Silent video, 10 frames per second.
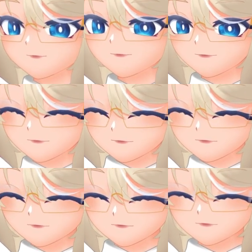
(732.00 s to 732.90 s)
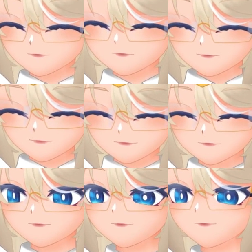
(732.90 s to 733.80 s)
like there's no good
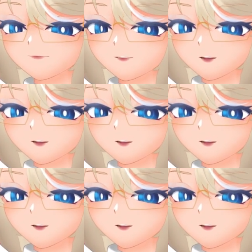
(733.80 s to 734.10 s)
thing that you